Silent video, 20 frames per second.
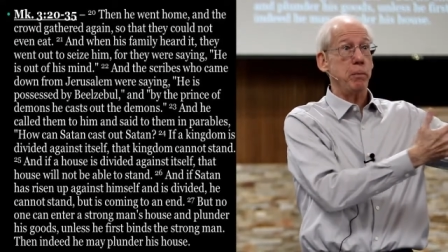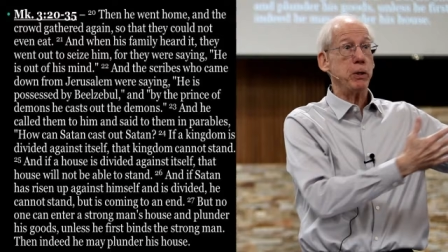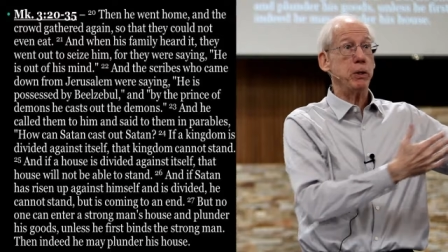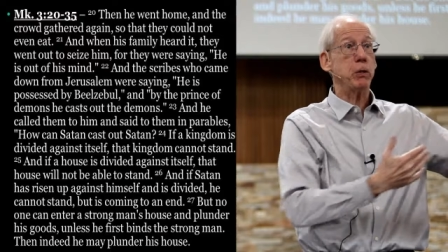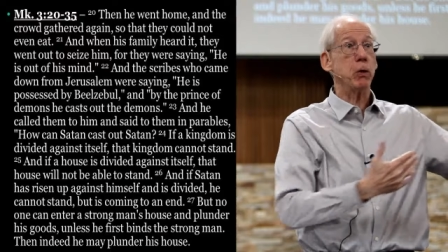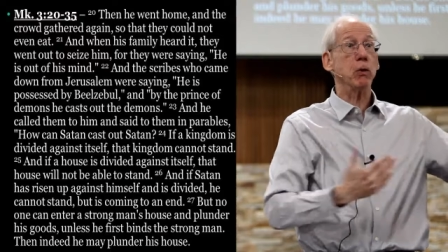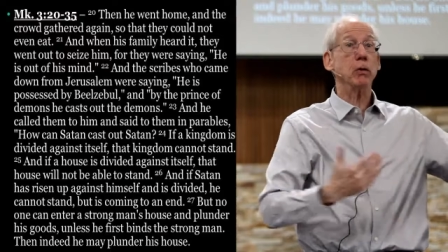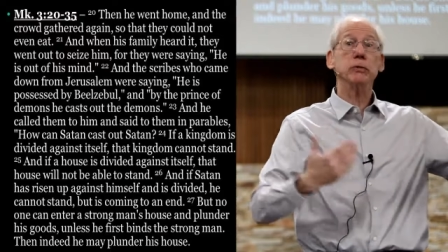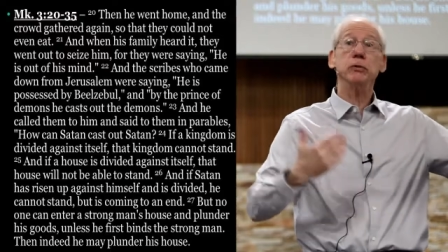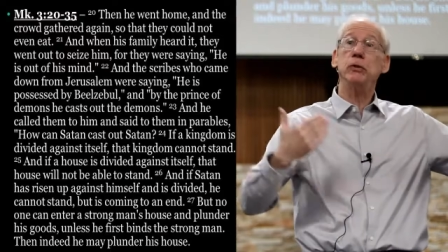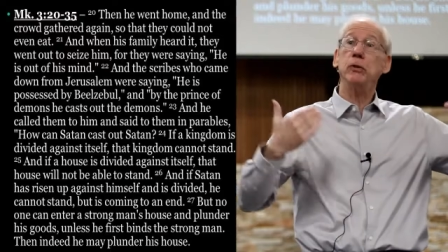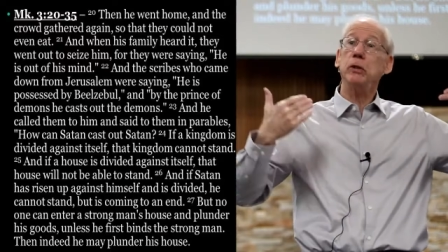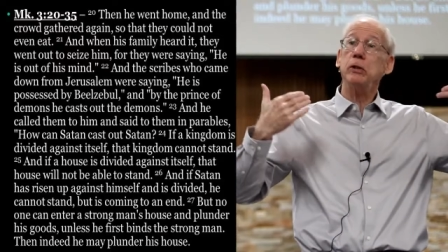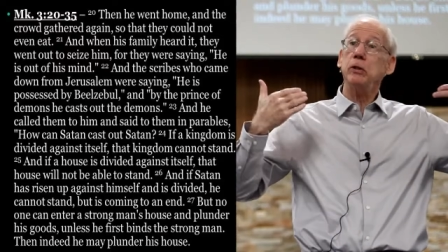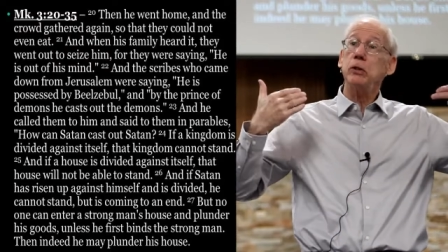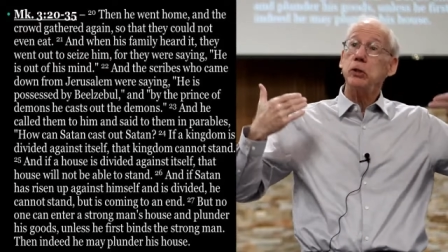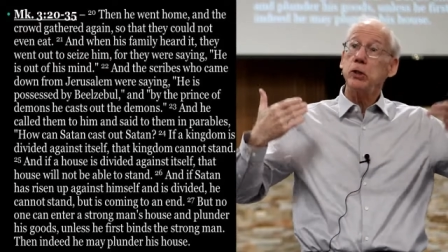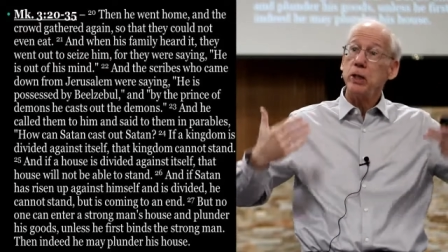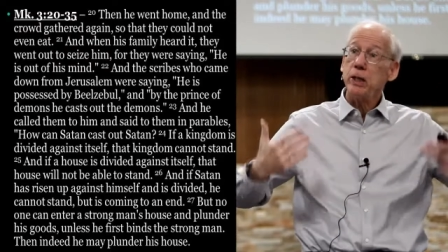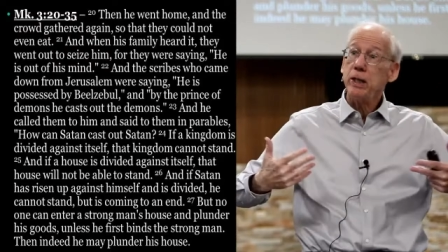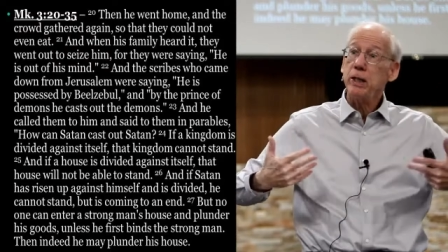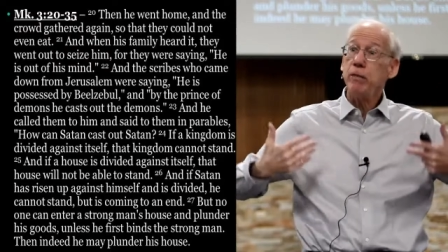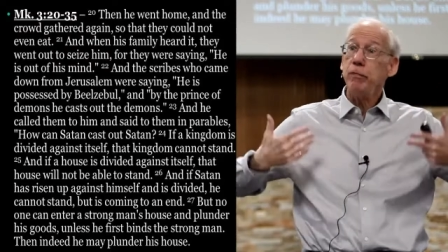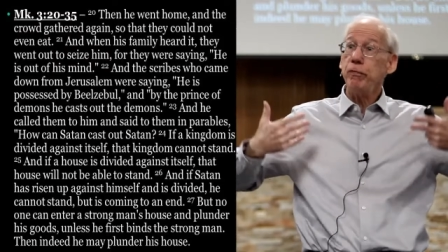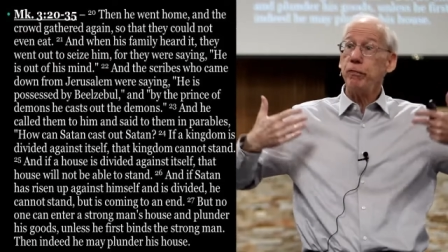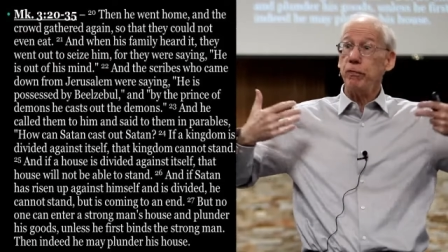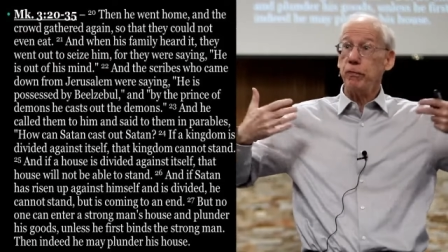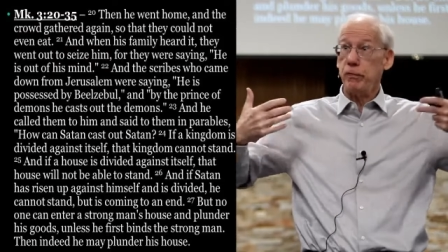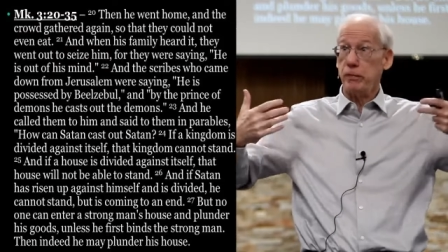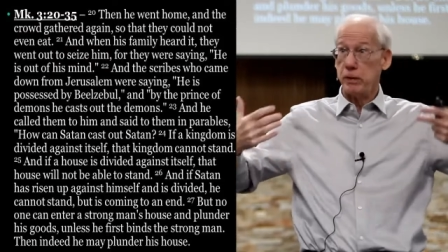because the
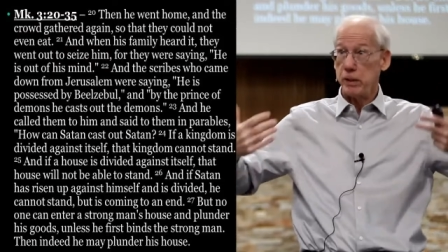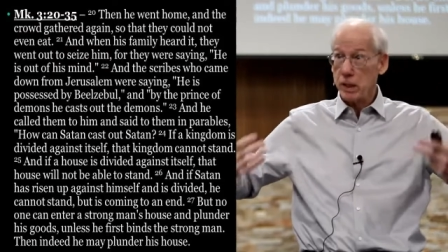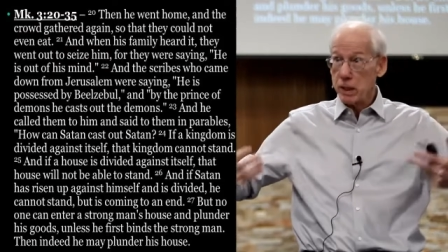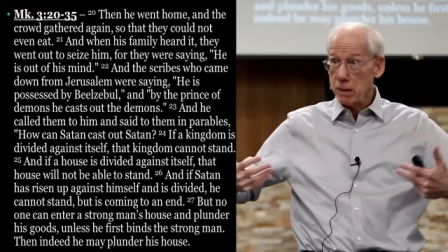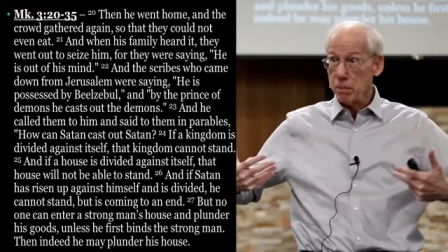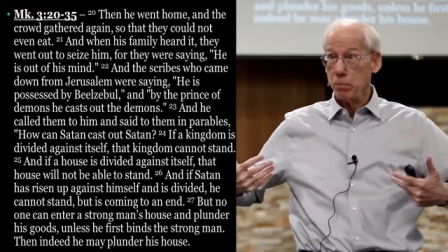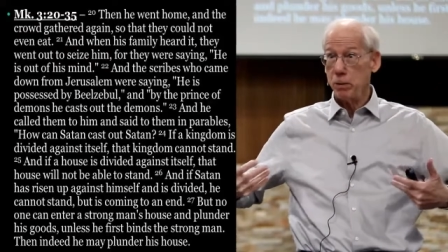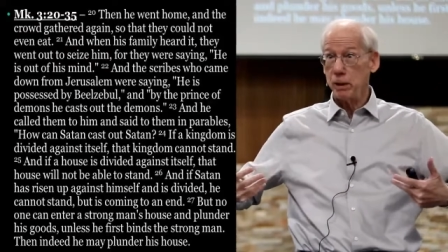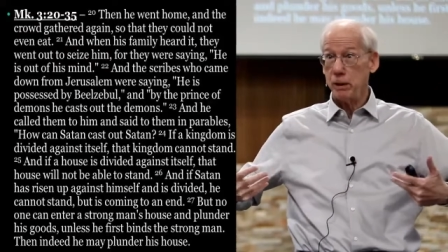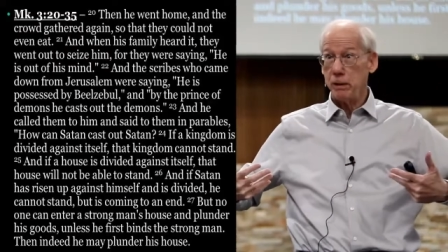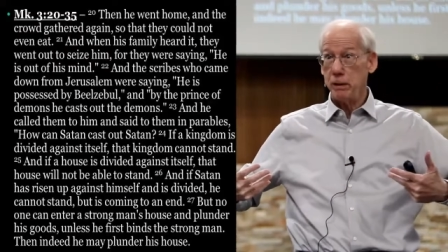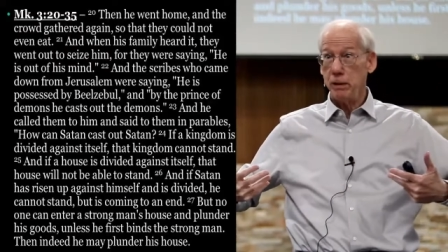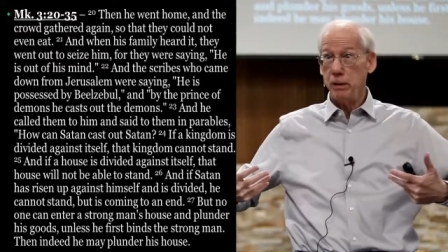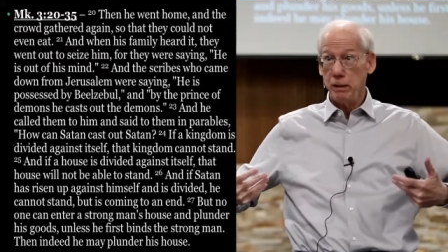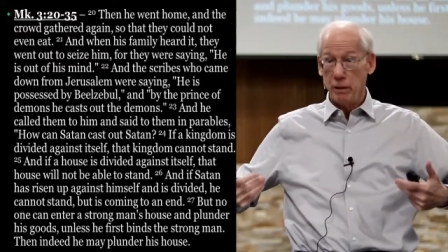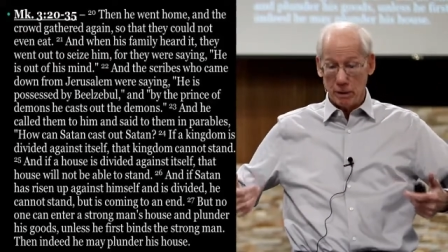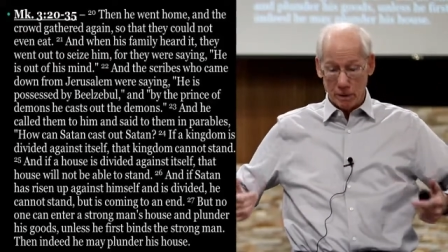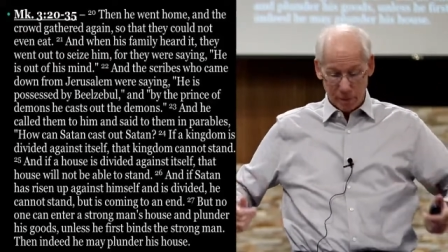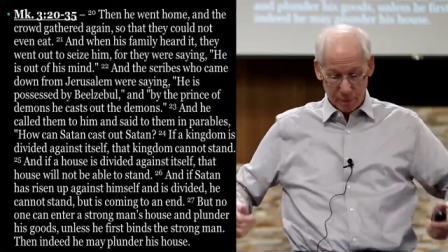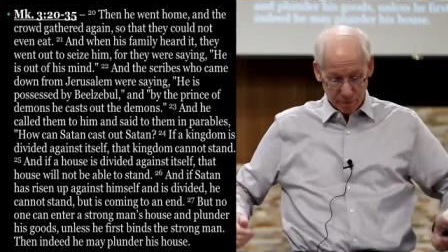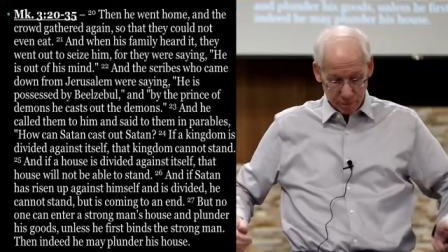chief demon